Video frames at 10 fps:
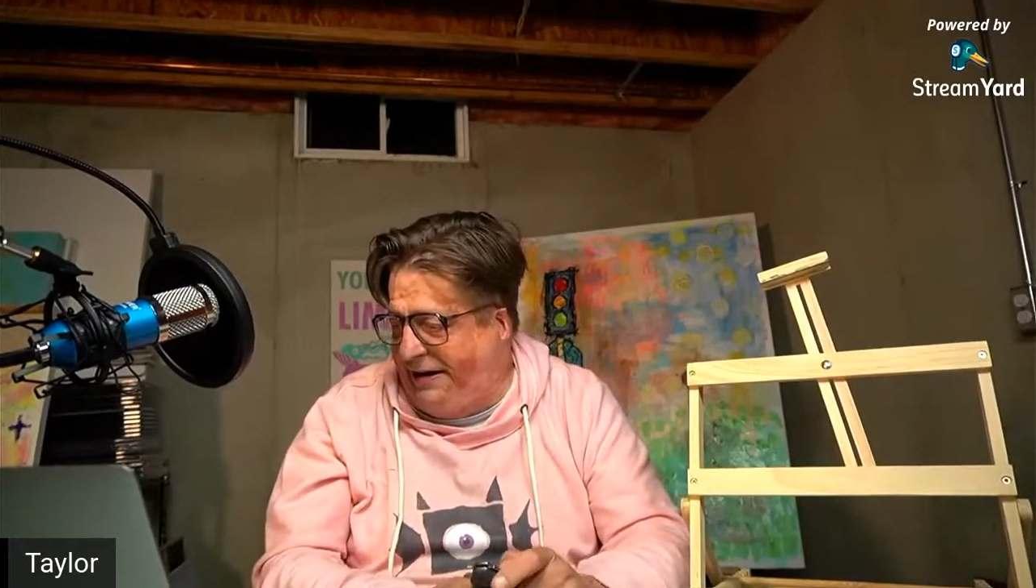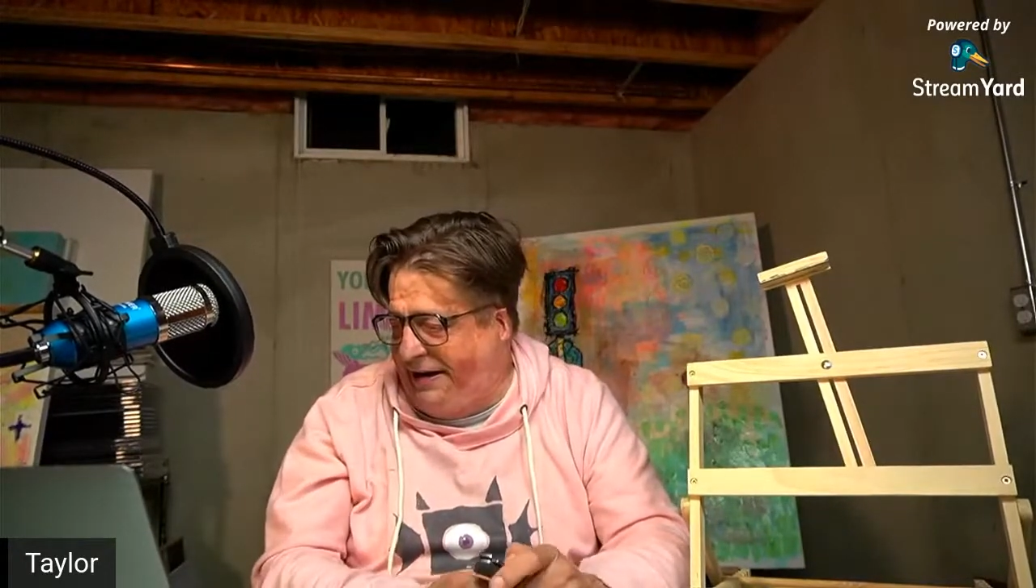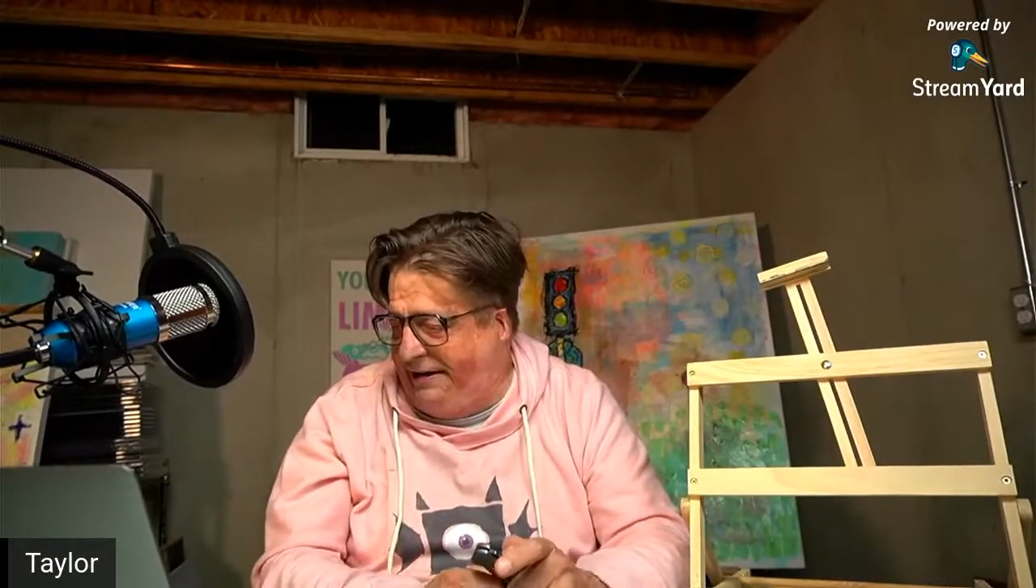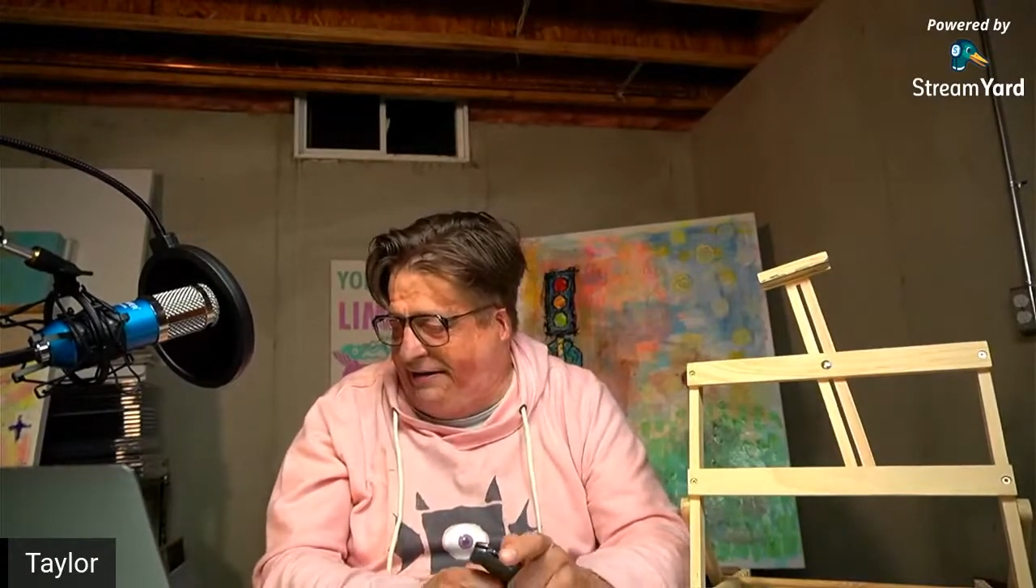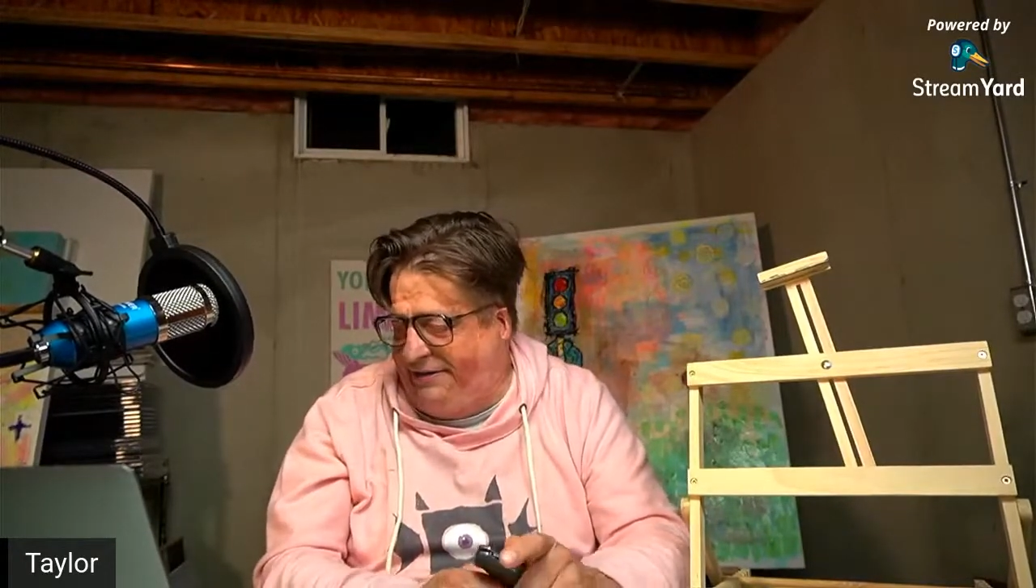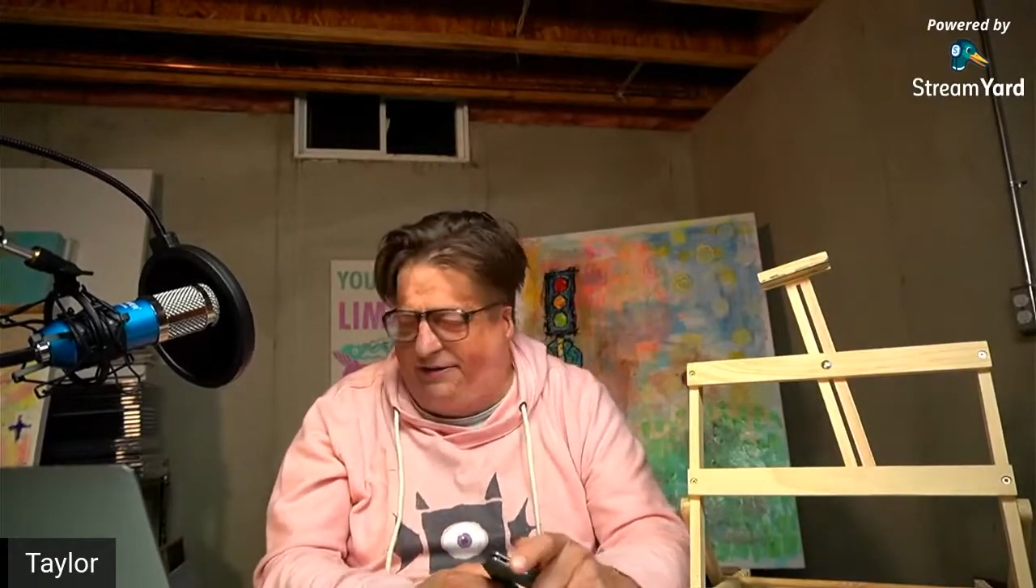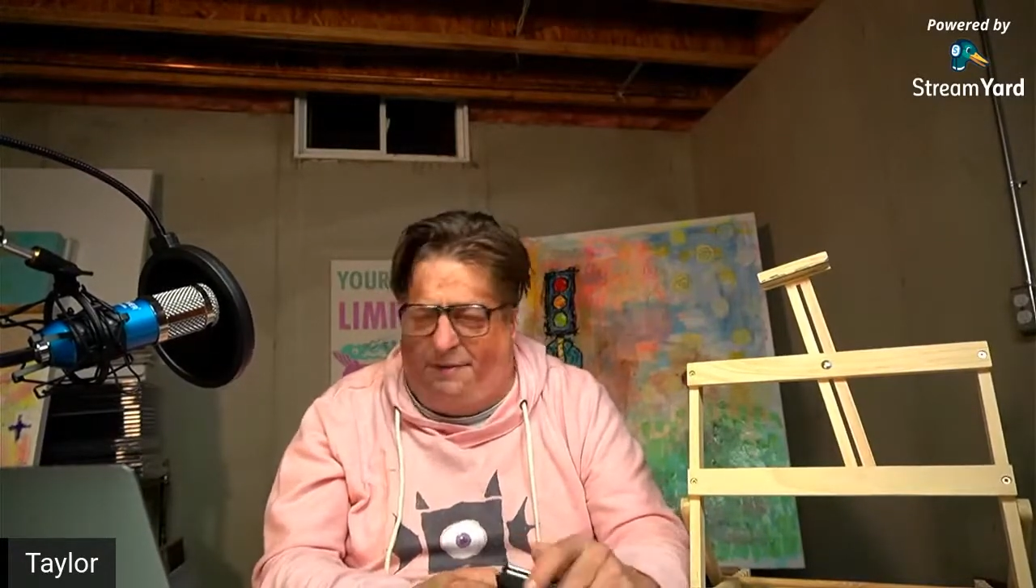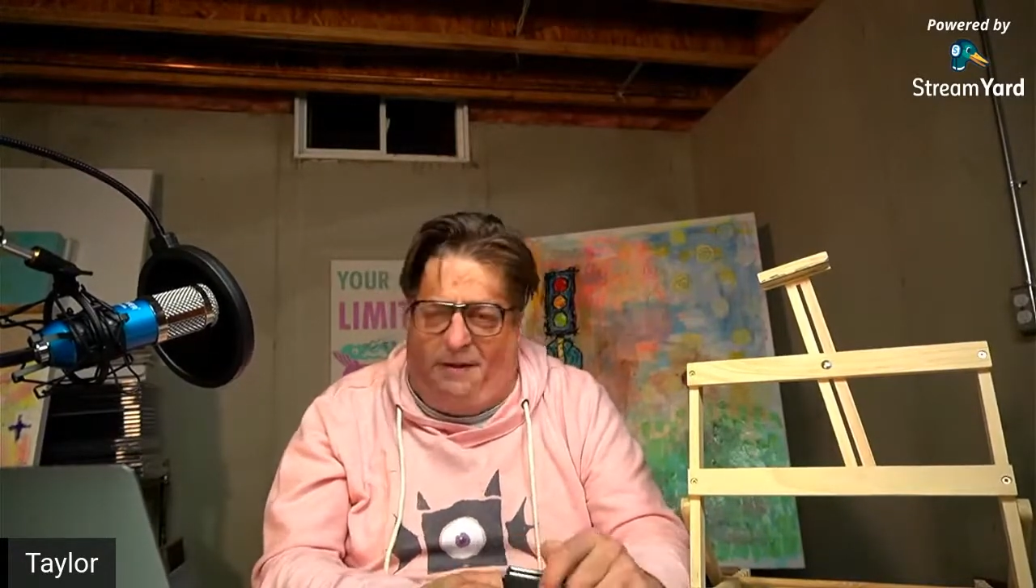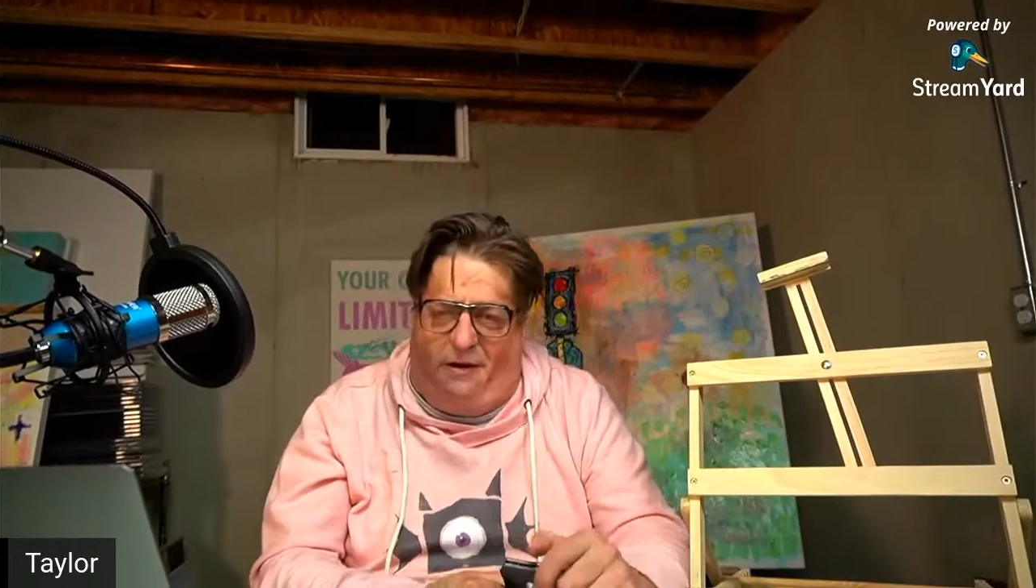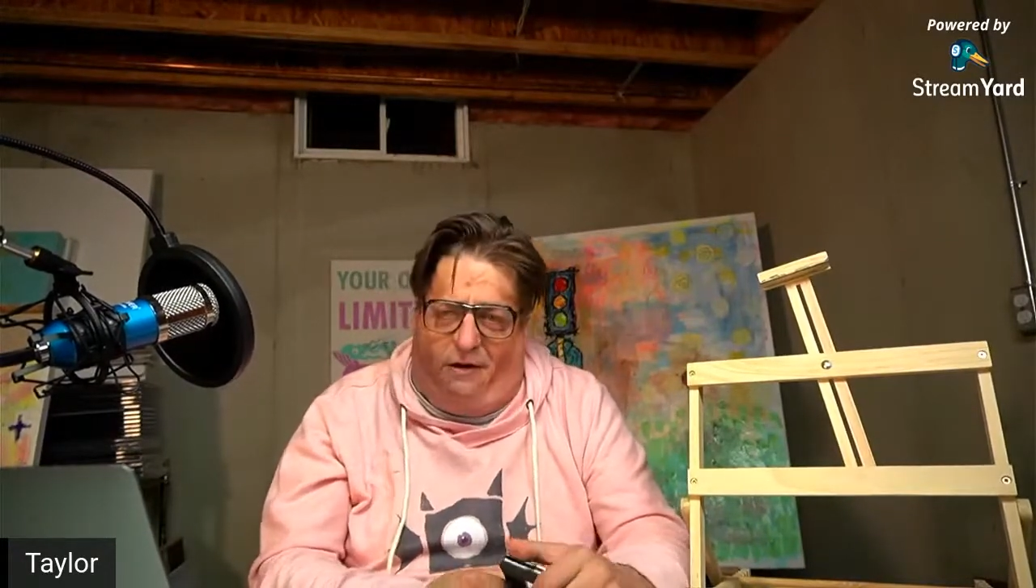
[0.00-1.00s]
and, just
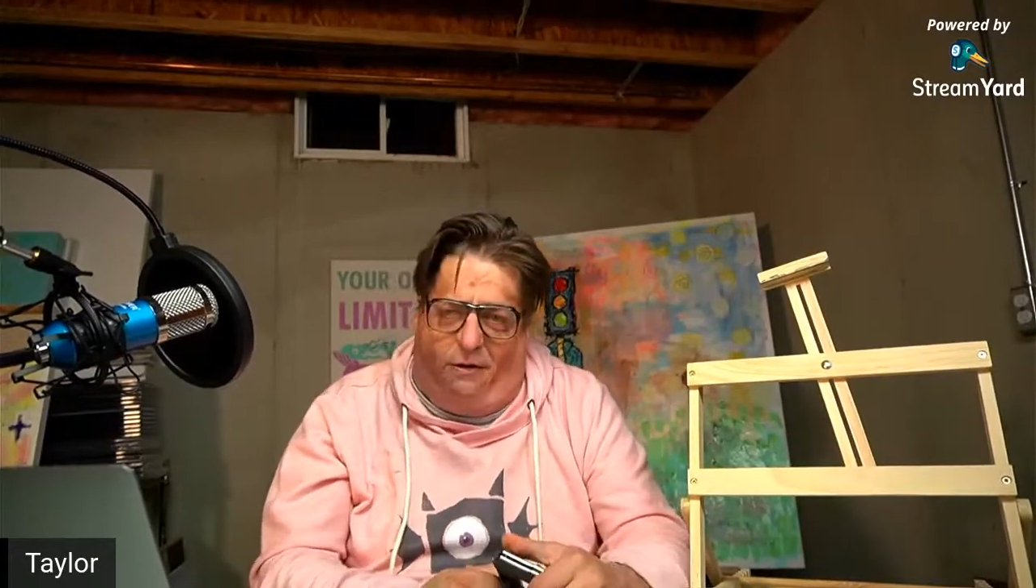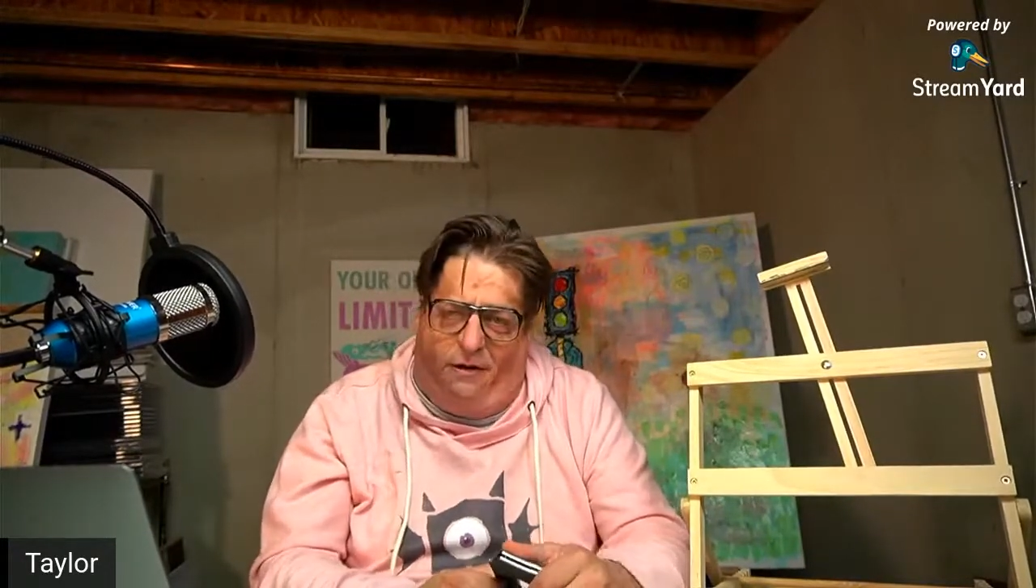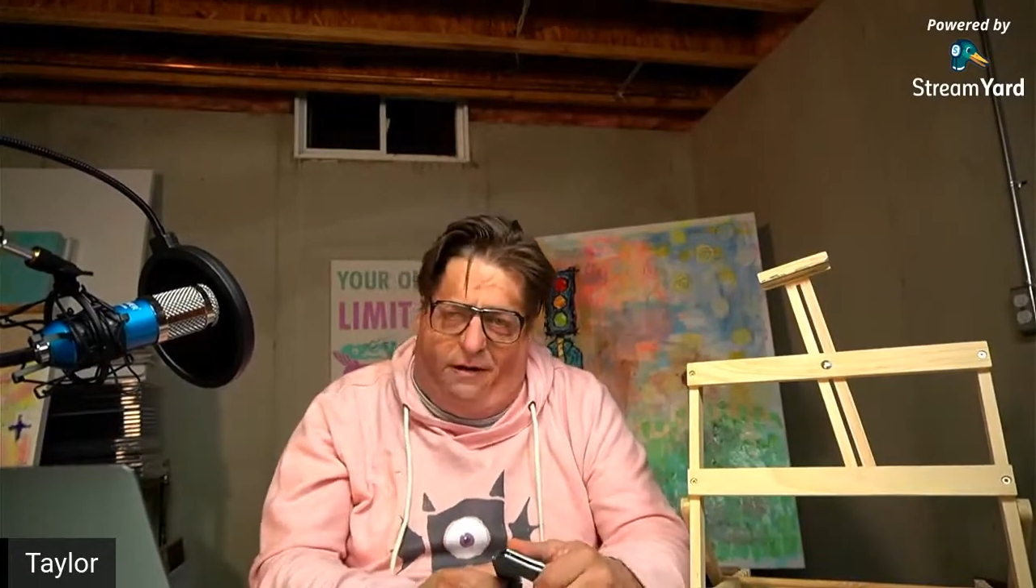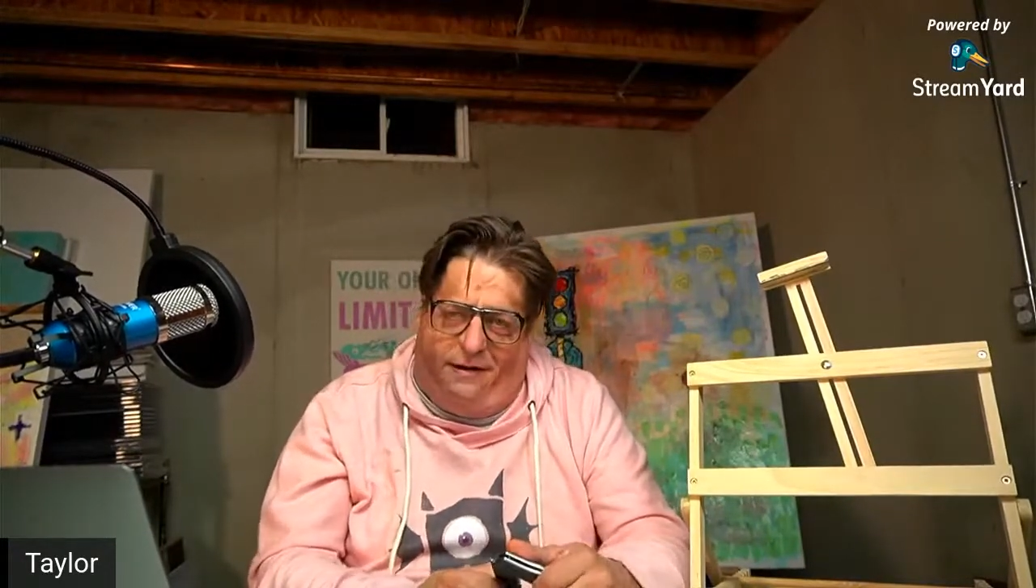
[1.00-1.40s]
let me know,